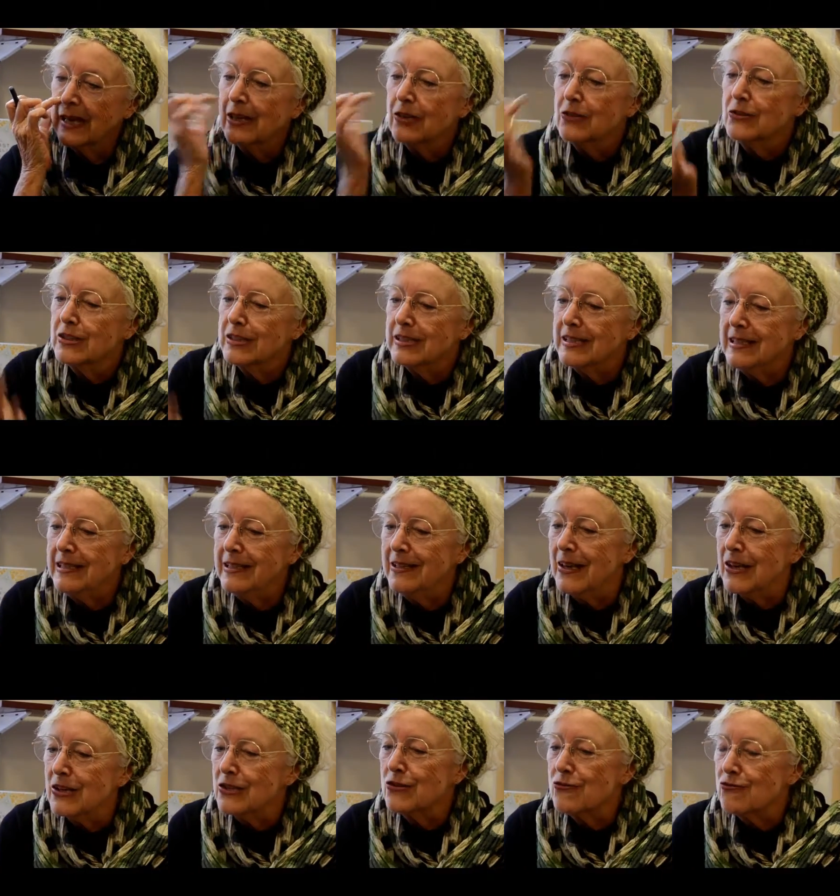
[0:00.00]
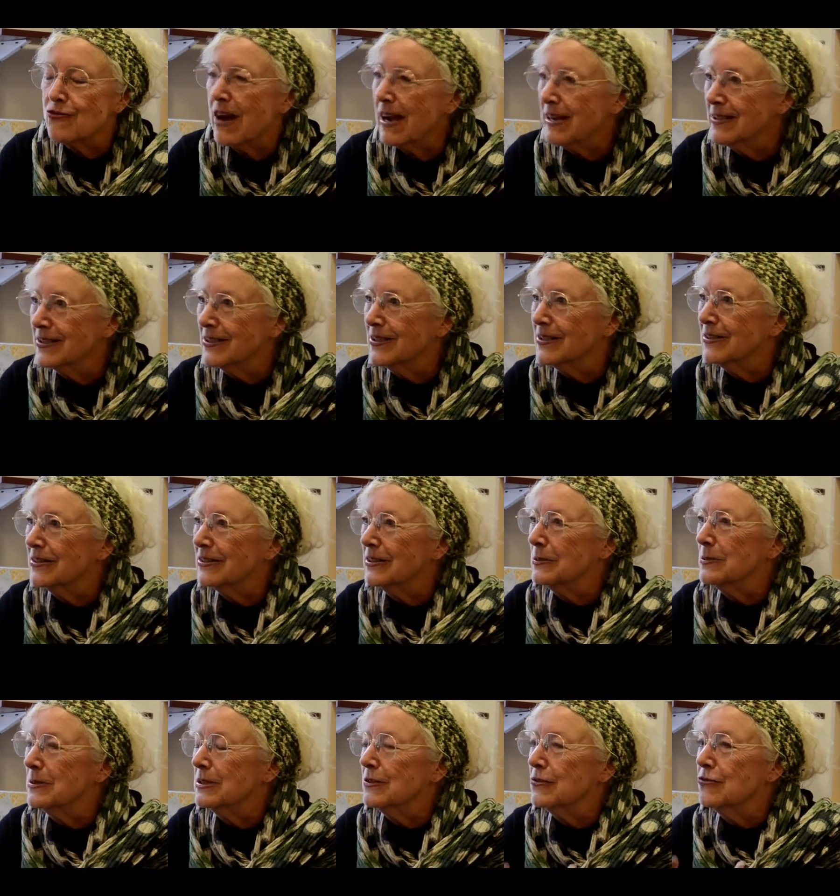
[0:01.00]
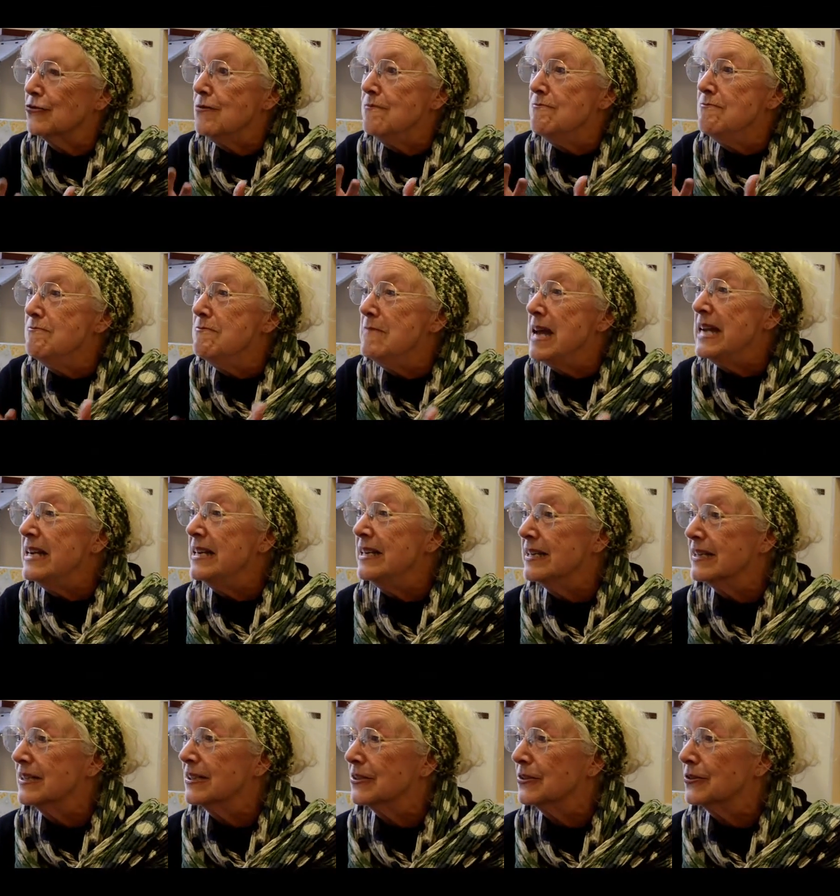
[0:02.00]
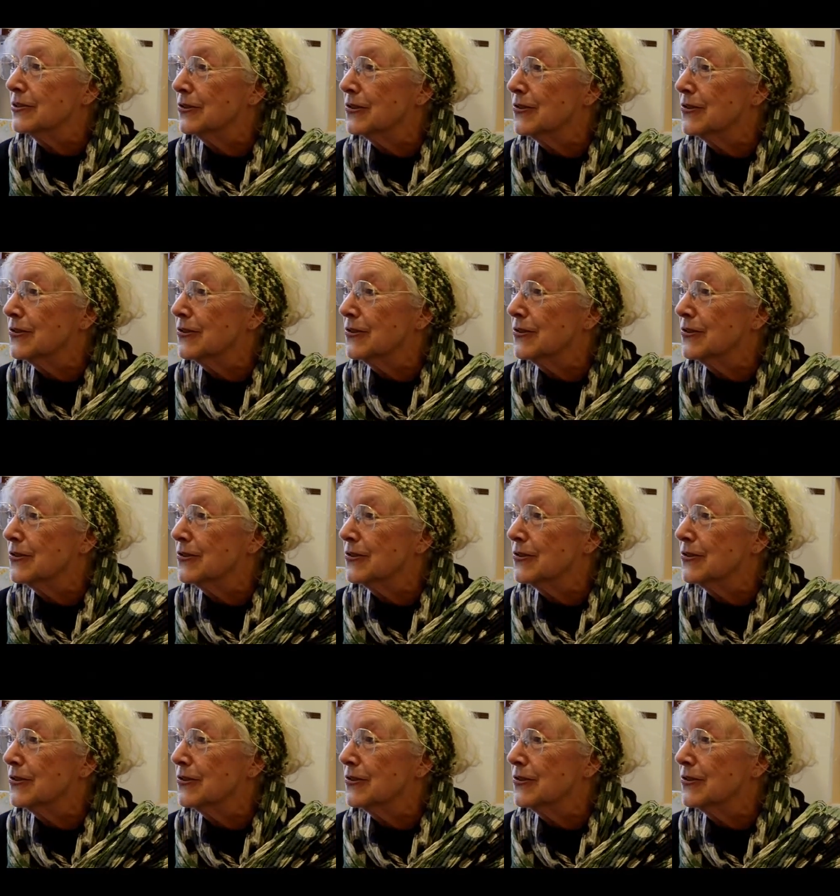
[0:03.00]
I could see, as a writer, there was a tremendous